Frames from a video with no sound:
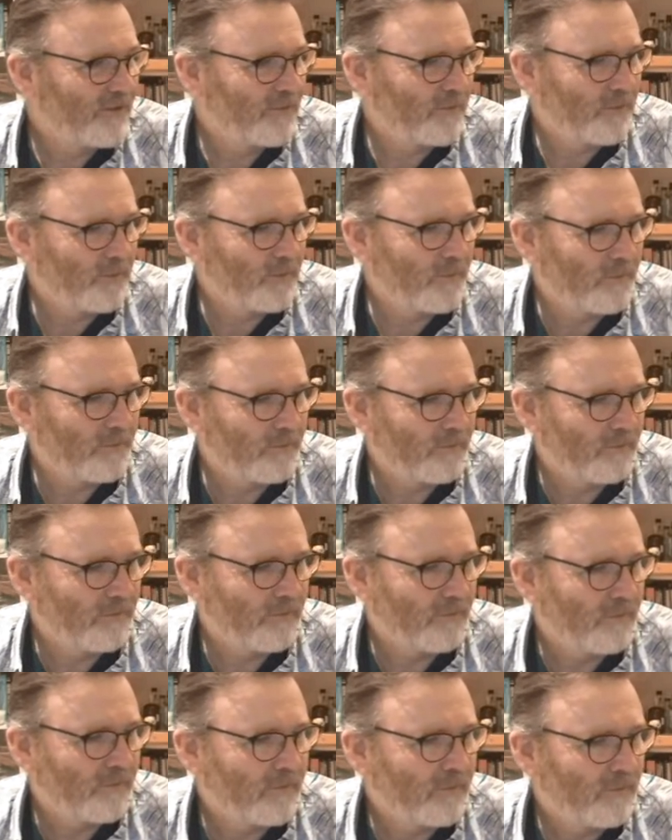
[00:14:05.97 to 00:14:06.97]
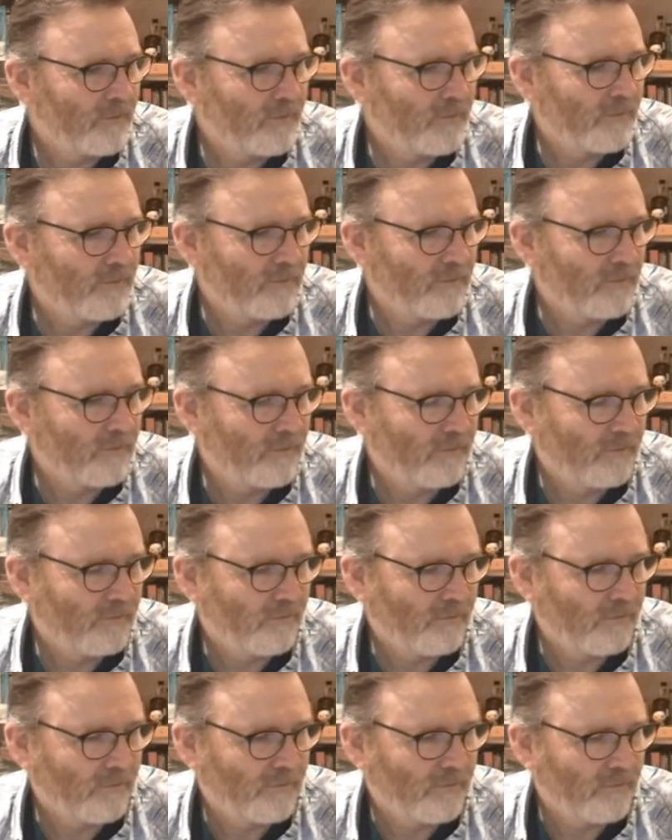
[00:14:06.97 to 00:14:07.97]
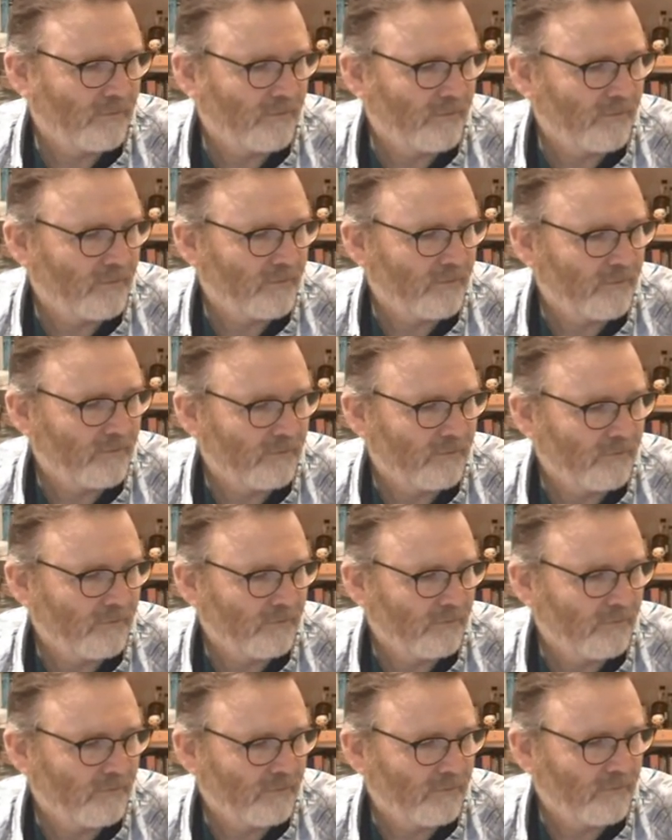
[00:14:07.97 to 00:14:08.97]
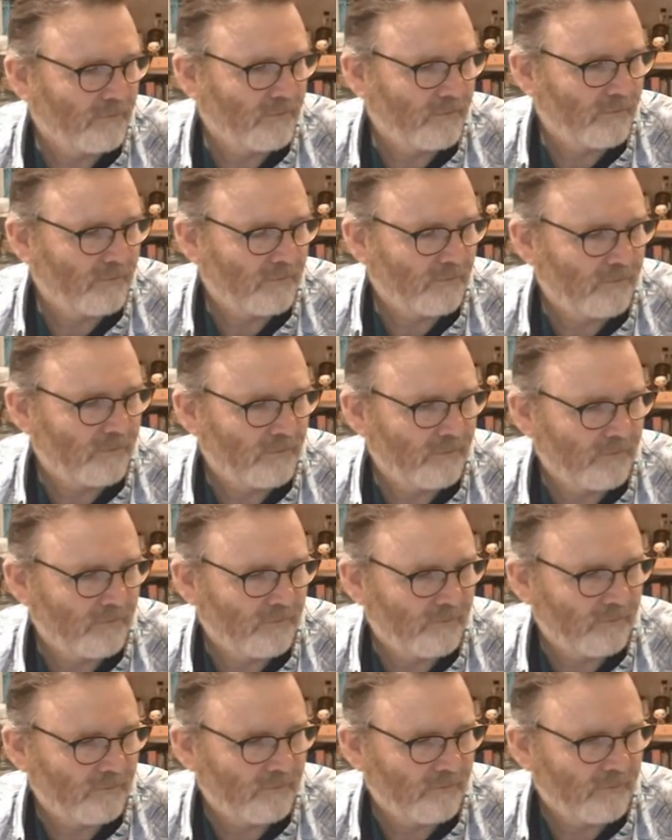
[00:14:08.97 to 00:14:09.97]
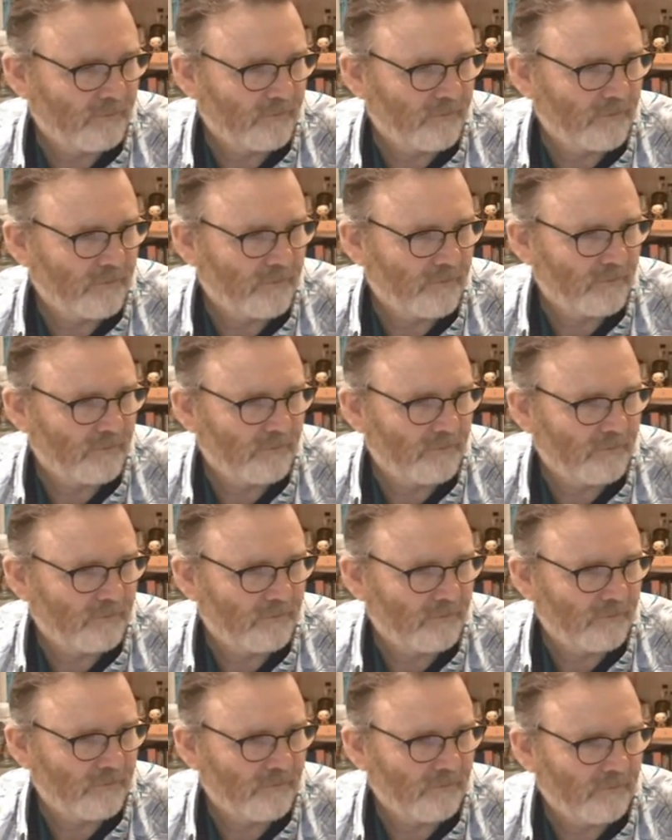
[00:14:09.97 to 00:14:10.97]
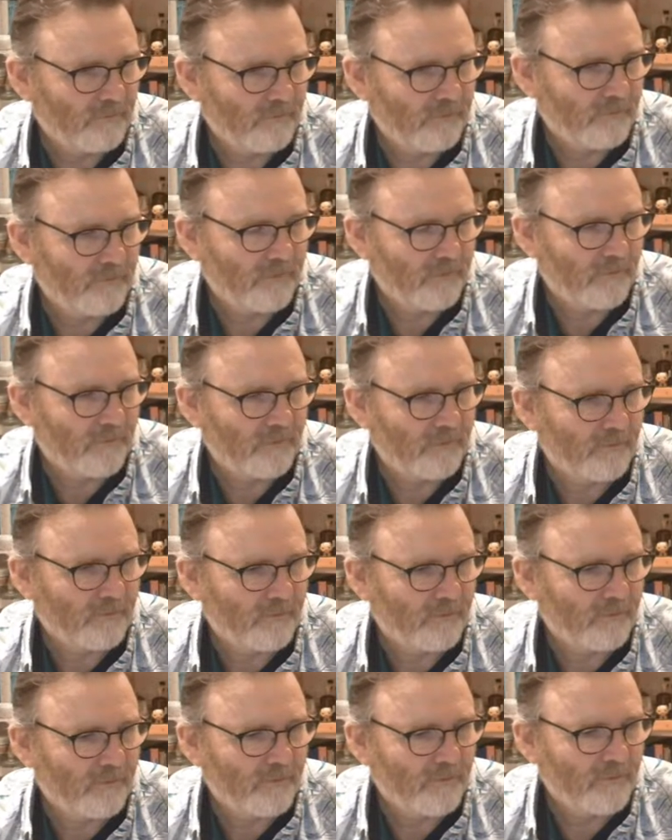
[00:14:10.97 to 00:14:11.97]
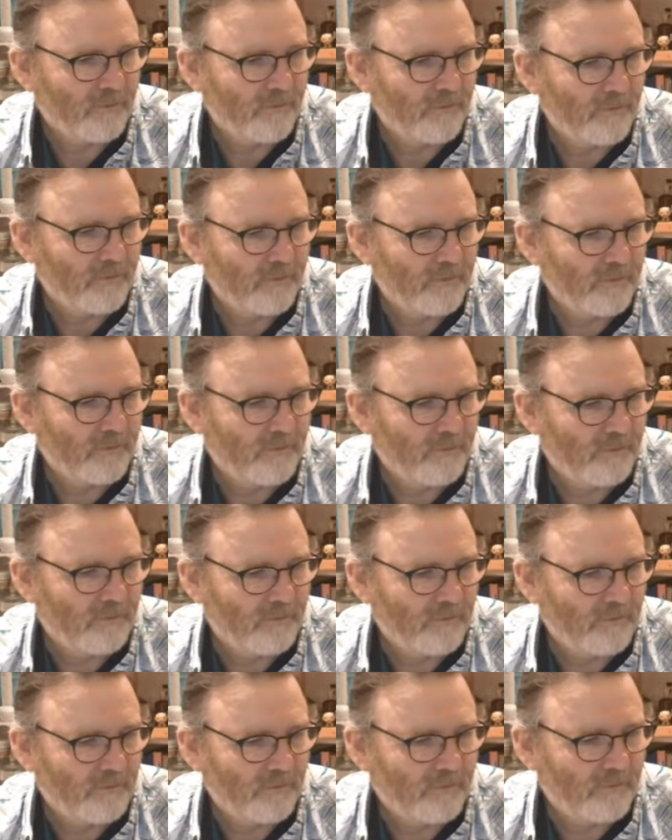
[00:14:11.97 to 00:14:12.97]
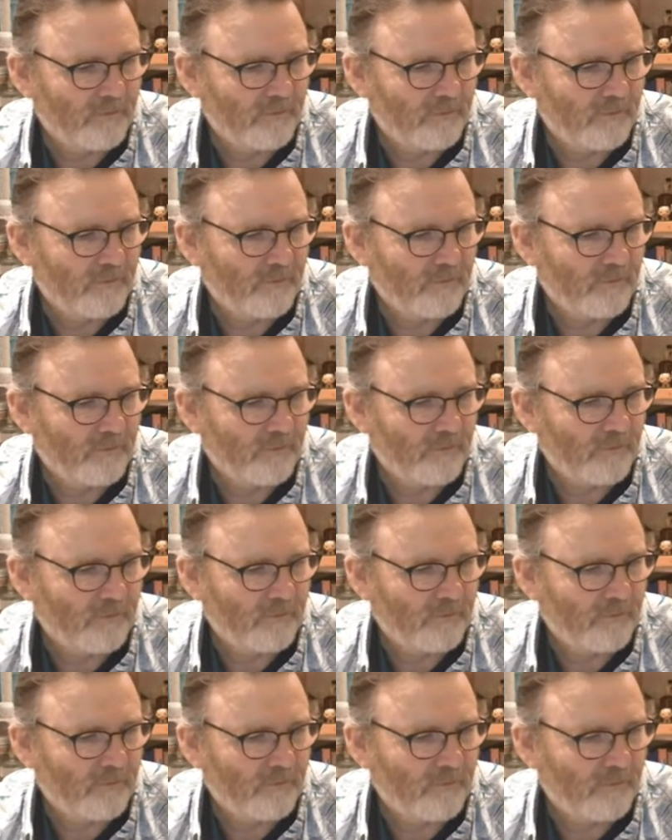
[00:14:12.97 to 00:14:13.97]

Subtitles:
(silent)